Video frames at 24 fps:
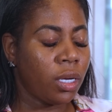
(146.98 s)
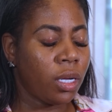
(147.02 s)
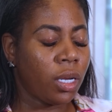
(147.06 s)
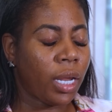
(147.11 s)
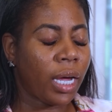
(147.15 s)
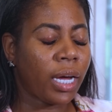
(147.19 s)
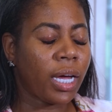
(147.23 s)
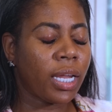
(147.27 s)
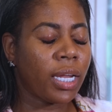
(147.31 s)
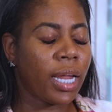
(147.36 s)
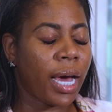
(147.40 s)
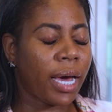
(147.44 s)

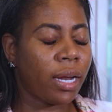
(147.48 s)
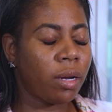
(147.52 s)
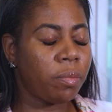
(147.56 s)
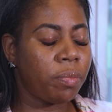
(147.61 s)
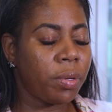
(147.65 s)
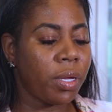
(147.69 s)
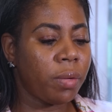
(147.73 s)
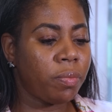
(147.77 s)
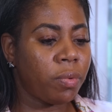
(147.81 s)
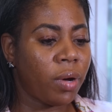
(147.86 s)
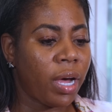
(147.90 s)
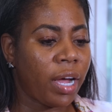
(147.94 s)
Like a lot of
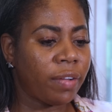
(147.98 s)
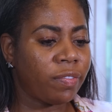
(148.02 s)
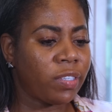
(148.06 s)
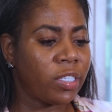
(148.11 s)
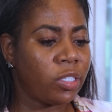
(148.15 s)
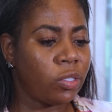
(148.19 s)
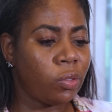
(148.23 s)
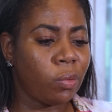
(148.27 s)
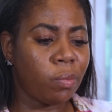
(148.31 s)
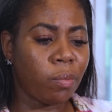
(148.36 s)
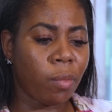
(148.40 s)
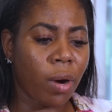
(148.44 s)
people have to
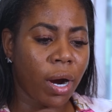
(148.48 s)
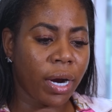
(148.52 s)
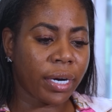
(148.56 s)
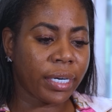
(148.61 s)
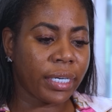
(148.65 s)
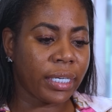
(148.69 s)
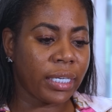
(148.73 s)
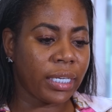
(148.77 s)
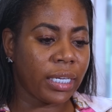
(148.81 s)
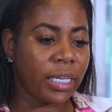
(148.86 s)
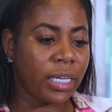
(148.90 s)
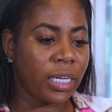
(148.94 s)
do
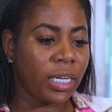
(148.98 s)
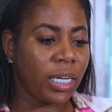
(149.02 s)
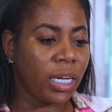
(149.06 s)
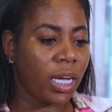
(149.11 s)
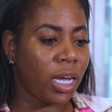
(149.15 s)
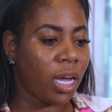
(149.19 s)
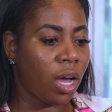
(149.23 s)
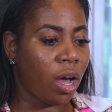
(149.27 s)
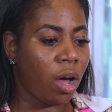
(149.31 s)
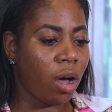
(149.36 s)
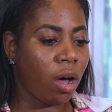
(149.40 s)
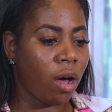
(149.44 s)
marketing
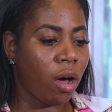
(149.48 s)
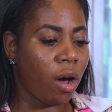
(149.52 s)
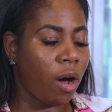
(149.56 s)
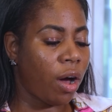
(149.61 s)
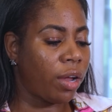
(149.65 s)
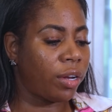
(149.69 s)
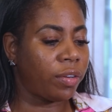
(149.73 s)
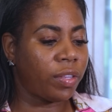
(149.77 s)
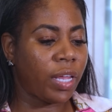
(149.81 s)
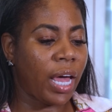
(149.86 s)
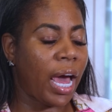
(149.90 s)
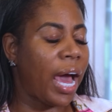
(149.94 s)
and
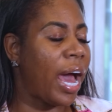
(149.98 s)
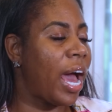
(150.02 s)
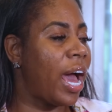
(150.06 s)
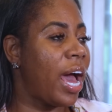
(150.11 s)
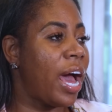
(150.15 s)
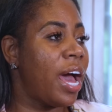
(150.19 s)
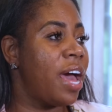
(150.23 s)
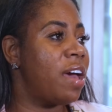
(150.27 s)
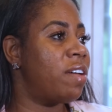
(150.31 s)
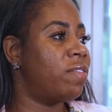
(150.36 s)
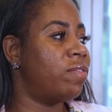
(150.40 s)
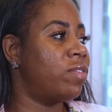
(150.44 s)
all of that.
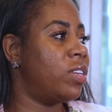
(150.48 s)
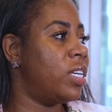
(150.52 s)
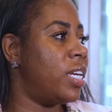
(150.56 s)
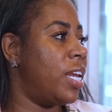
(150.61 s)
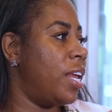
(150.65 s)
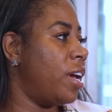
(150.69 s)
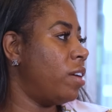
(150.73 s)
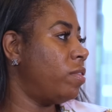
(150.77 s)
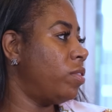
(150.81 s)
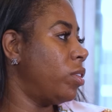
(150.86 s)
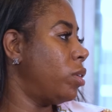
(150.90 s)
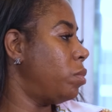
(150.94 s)
I have
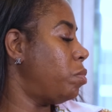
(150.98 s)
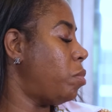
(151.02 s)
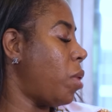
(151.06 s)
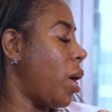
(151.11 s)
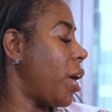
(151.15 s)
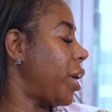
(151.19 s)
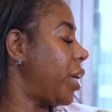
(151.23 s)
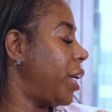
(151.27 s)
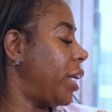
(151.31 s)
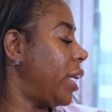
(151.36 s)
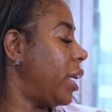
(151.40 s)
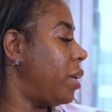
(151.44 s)
never
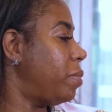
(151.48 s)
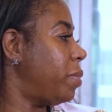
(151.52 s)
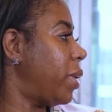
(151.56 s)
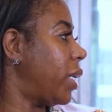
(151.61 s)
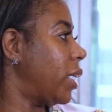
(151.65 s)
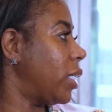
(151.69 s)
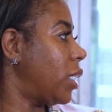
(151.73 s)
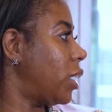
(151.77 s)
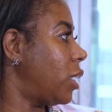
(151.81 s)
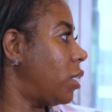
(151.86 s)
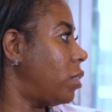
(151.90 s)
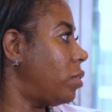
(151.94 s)
marketed
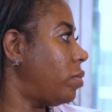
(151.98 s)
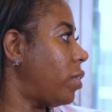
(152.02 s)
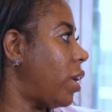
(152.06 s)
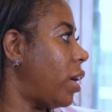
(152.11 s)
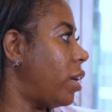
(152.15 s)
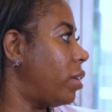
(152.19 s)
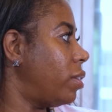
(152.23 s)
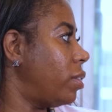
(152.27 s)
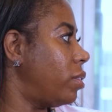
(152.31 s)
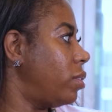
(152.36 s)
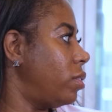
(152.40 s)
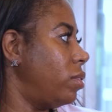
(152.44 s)
myself.
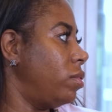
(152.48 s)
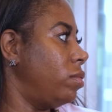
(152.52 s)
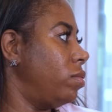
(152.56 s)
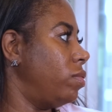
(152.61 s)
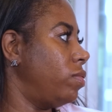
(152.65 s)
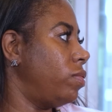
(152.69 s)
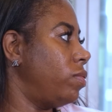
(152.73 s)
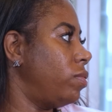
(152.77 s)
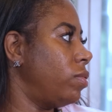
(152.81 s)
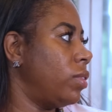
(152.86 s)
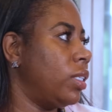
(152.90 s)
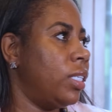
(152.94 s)

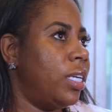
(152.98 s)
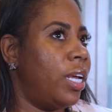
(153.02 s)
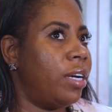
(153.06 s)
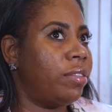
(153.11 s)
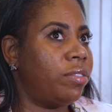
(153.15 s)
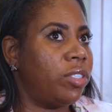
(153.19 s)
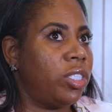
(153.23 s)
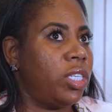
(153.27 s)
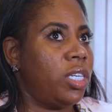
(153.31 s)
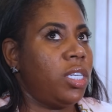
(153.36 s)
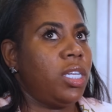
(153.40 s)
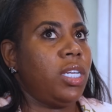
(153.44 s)
I've
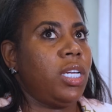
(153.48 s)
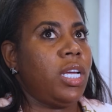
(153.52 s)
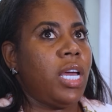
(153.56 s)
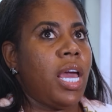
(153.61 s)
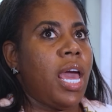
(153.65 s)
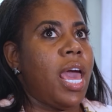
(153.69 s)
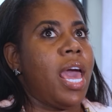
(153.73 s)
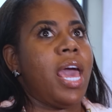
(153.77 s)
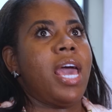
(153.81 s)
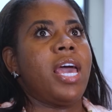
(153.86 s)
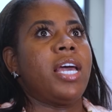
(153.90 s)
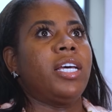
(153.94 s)
never done any
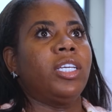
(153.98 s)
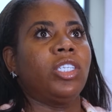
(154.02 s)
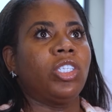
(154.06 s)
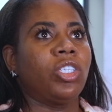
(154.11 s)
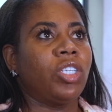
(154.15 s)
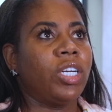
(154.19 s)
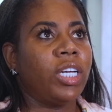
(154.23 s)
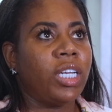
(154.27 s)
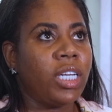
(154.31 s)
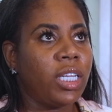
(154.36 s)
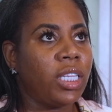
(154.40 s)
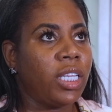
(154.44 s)
ads
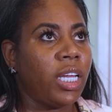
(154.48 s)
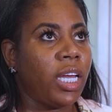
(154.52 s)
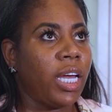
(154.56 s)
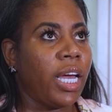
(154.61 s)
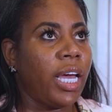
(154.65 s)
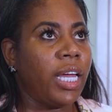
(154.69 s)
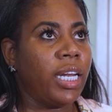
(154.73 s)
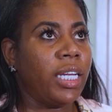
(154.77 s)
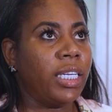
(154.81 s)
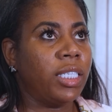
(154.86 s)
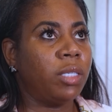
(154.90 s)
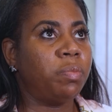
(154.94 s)
or
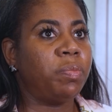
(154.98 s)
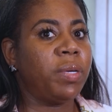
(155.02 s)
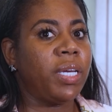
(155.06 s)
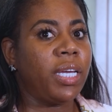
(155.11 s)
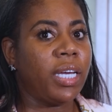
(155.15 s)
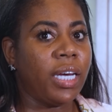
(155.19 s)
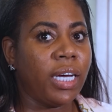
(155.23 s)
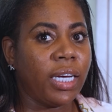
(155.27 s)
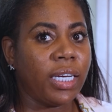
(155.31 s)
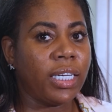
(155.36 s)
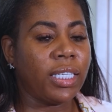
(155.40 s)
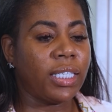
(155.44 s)
anything, and it's
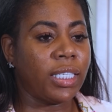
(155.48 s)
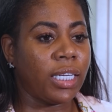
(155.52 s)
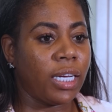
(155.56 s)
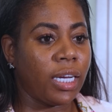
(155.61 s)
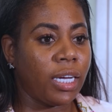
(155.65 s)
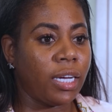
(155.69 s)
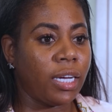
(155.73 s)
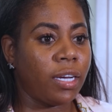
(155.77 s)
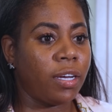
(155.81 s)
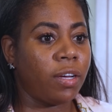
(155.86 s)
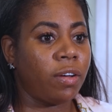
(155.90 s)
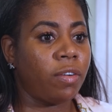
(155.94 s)
because
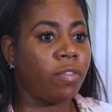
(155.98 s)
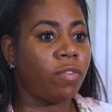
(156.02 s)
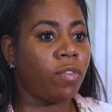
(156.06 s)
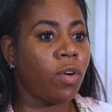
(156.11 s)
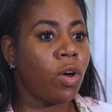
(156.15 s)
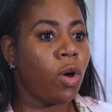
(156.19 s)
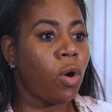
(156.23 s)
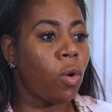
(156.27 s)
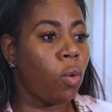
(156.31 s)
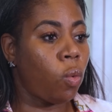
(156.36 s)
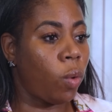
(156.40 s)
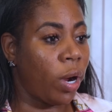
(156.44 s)

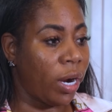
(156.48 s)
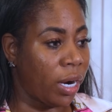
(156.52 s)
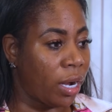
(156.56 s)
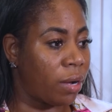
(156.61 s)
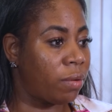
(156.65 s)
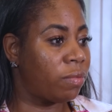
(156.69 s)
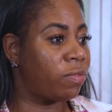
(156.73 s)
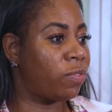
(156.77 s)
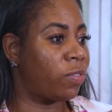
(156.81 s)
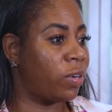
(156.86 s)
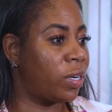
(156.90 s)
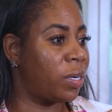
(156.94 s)
of where
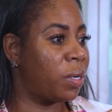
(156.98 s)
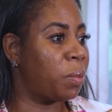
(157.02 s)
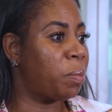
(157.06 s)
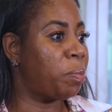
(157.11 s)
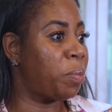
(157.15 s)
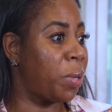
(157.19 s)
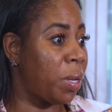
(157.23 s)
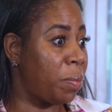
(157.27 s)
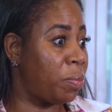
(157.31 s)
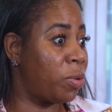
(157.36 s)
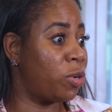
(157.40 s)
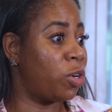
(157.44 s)
I'm from.
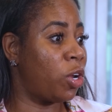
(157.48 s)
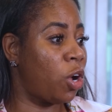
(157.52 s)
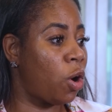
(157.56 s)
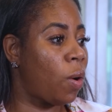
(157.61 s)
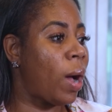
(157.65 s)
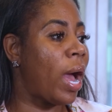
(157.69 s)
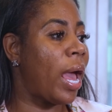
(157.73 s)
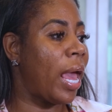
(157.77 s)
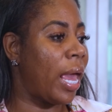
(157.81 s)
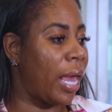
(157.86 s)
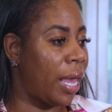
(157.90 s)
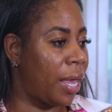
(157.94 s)
People know
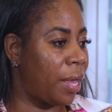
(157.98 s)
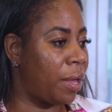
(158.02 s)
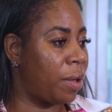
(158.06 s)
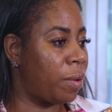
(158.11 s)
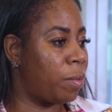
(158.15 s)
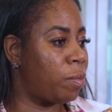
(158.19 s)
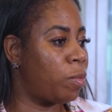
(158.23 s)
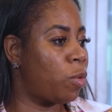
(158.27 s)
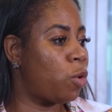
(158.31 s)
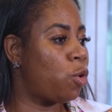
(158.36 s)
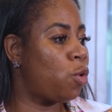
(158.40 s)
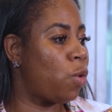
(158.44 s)
I
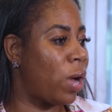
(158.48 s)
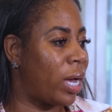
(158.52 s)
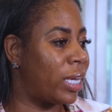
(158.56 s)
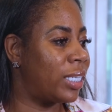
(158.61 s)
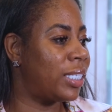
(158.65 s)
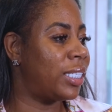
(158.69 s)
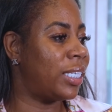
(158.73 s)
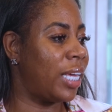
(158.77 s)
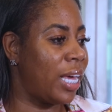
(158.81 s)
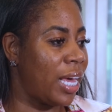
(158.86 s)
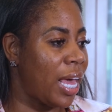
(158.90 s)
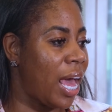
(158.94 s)
am who I
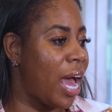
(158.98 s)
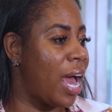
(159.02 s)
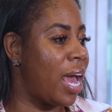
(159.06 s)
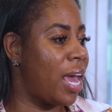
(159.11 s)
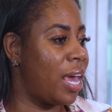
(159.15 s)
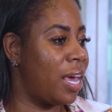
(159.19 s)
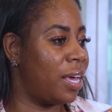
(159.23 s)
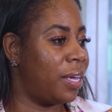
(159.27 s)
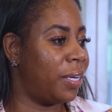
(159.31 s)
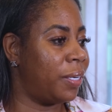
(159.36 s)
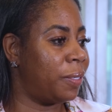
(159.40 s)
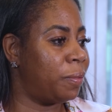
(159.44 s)
say I
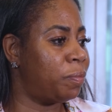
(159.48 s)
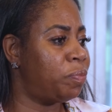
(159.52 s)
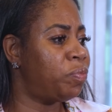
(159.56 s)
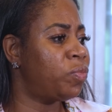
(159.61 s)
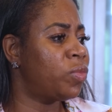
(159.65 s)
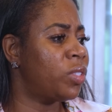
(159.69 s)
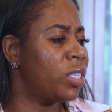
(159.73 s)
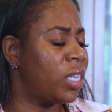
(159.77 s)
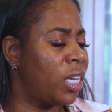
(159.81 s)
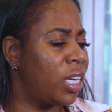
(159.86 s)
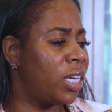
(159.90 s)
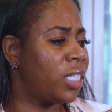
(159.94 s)
am.
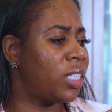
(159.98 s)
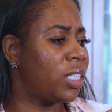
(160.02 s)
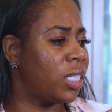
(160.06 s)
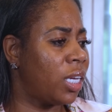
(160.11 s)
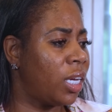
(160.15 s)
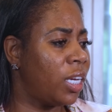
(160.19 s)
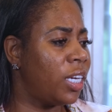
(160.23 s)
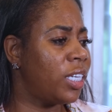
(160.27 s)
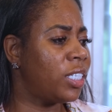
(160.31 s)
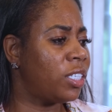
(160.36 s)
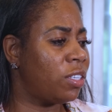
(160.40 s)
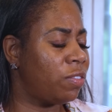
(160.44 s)
It's
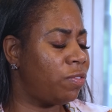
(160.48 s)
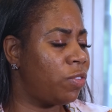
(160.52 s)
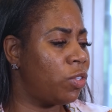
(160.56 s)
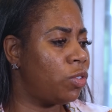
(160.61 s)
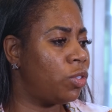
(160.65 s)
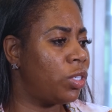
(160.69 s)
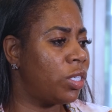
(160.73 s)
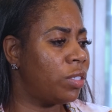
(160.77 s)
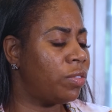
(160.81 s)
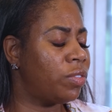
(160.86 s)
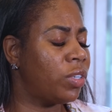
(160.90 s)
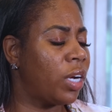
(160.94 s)
a few
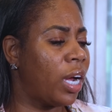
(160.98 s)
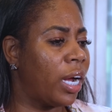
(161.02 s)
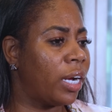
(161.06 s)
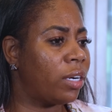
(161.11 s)
different.